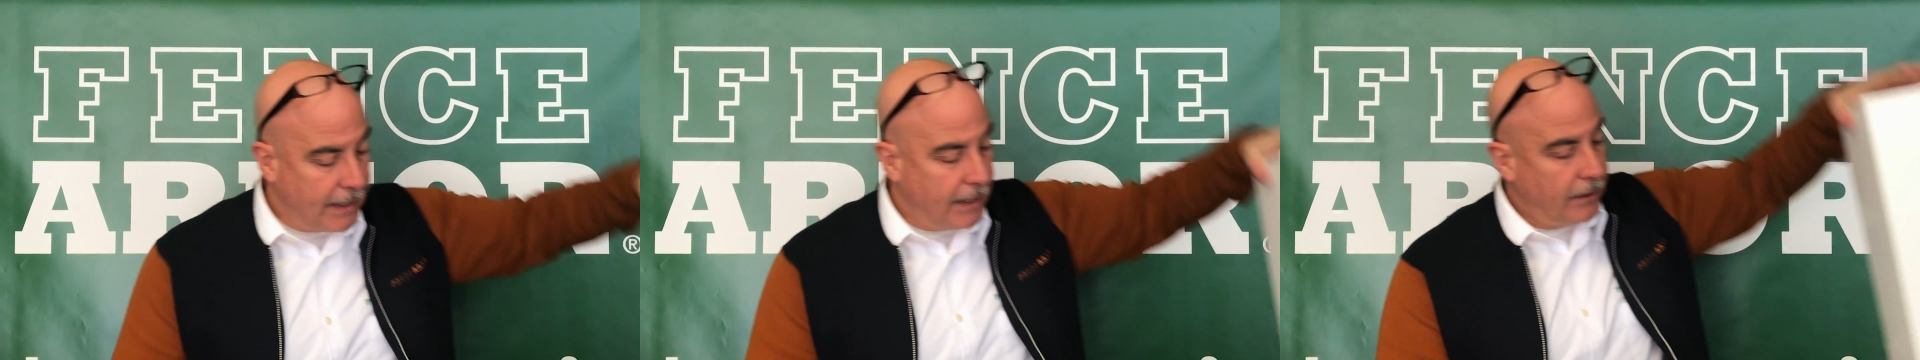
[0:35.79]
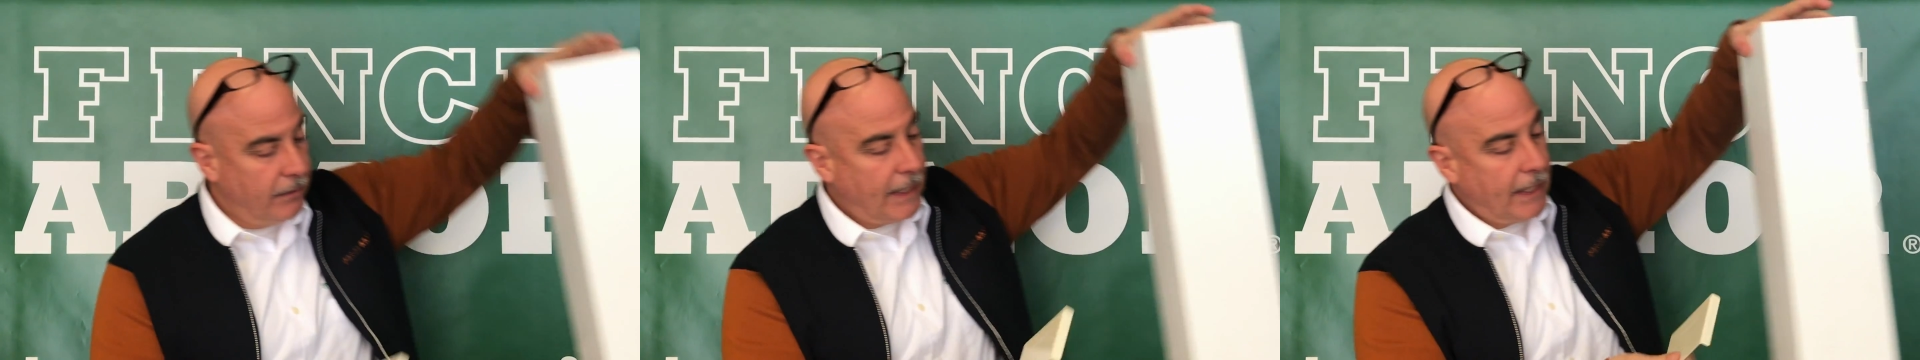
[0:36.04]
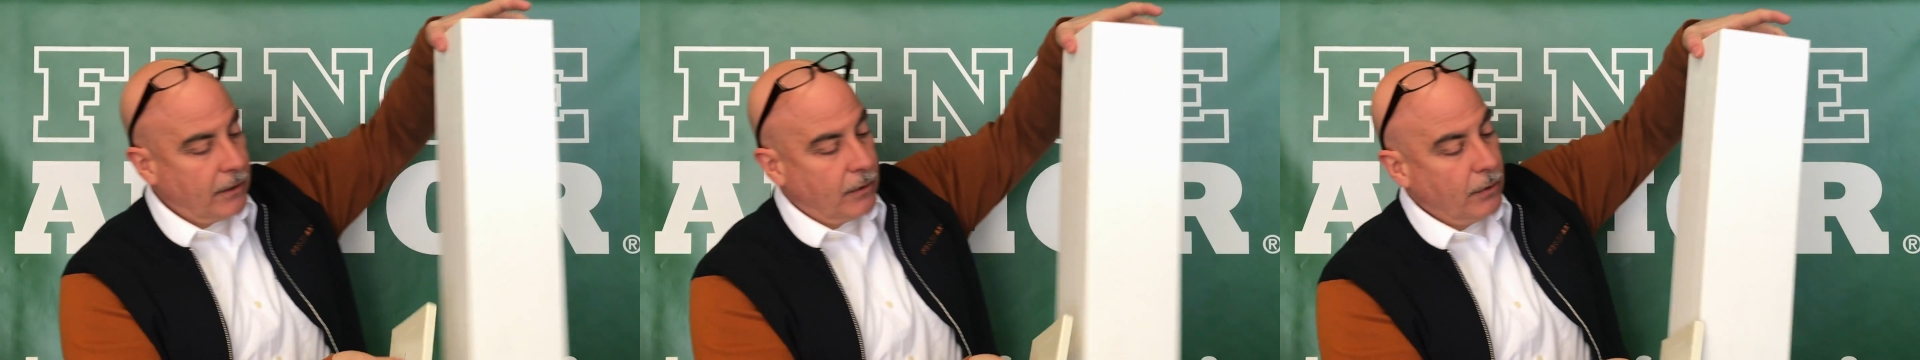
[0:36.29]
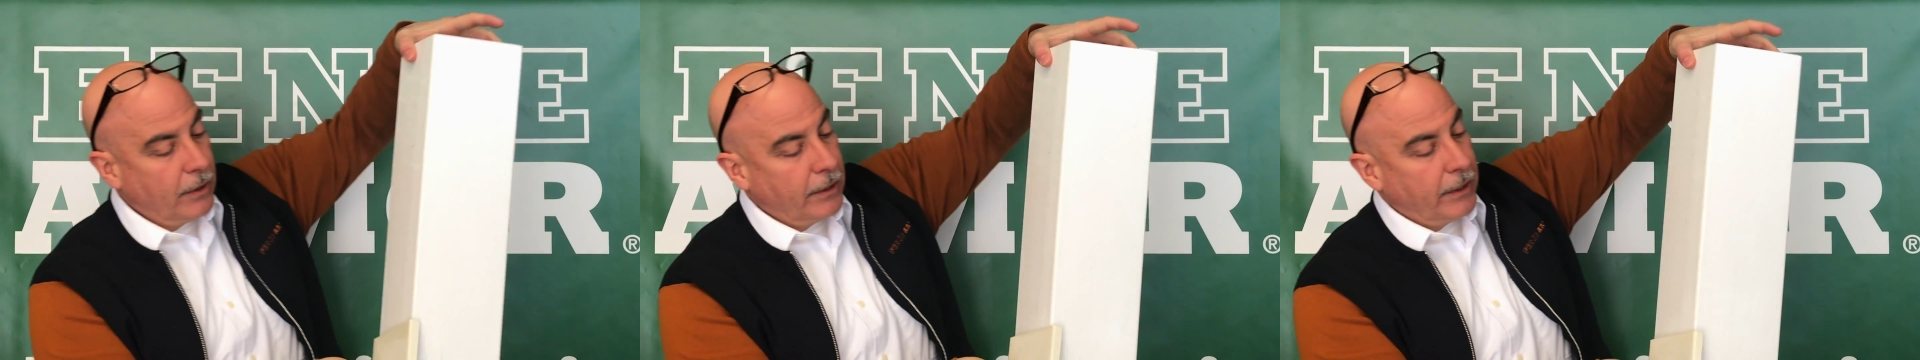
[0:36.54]
uh, you had a
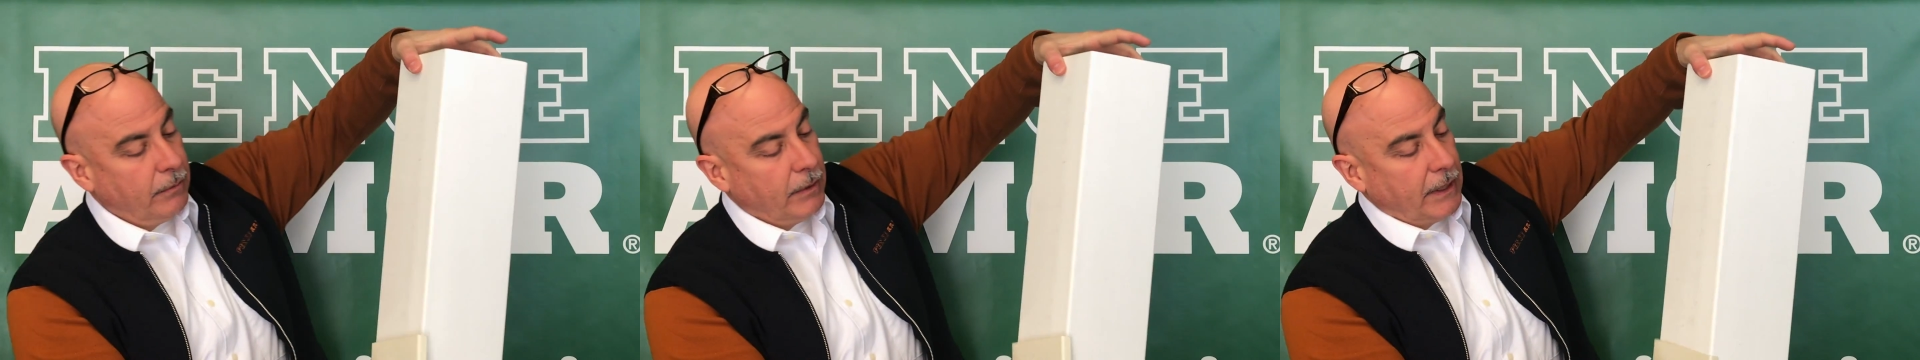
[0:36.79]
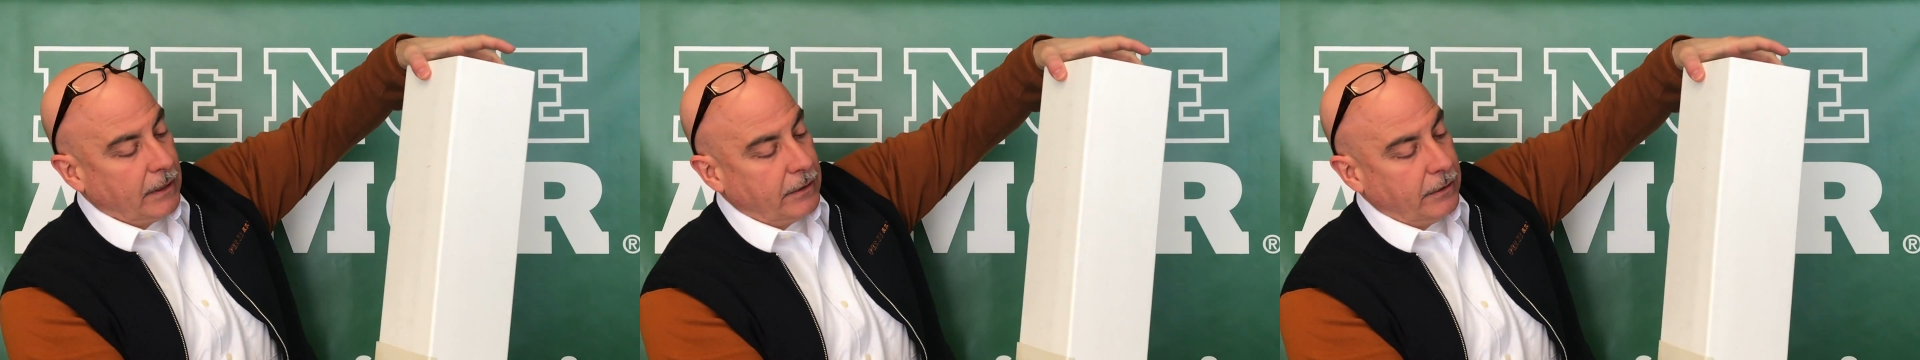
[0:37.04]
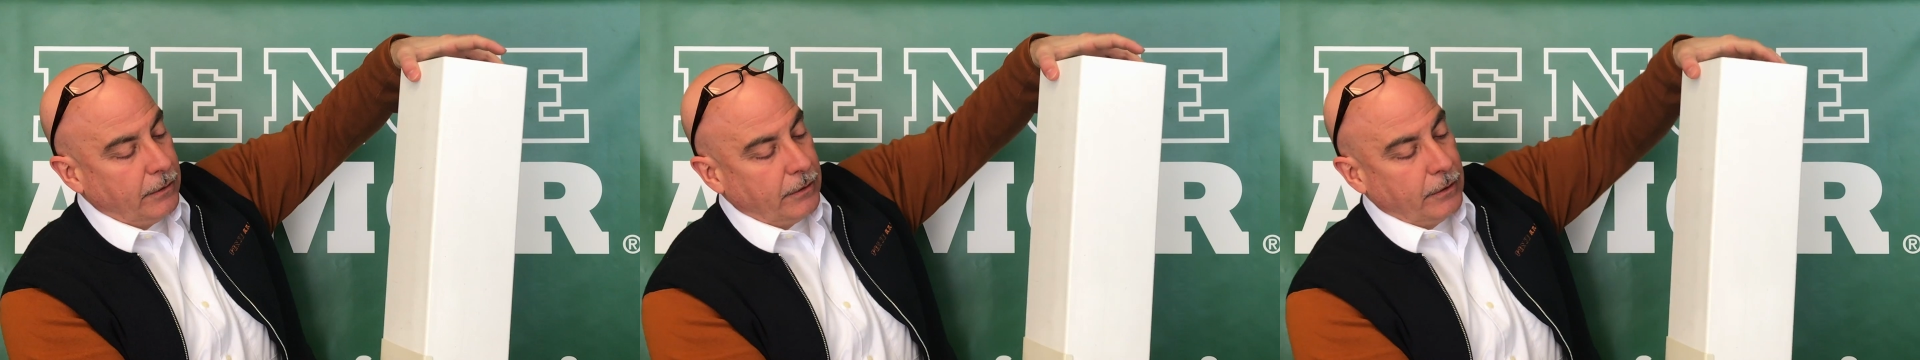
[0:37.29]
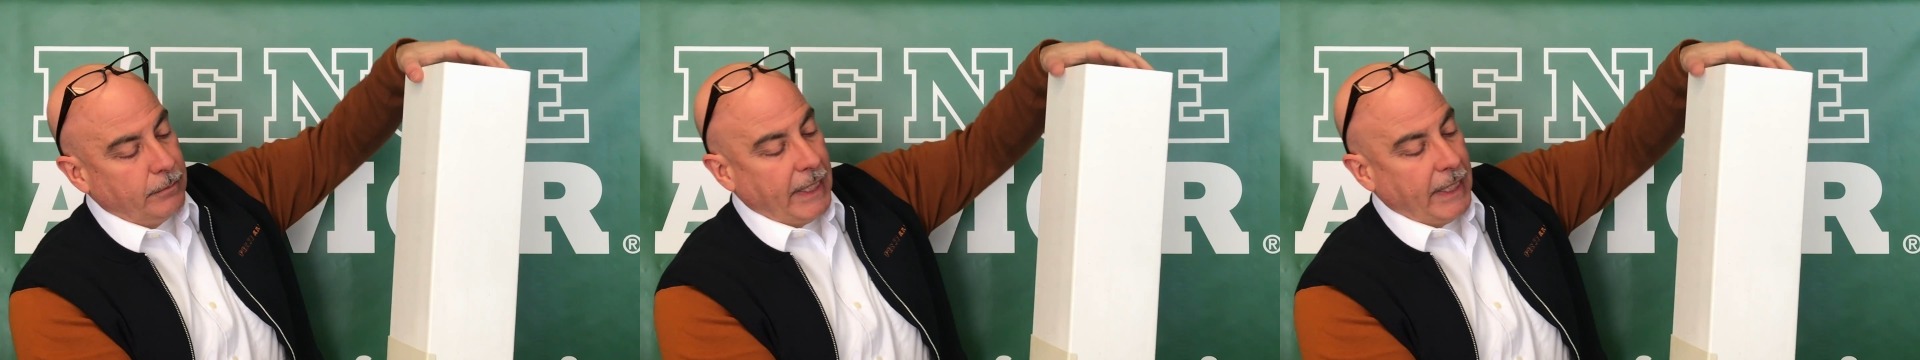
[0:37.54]
corner you wanted to, to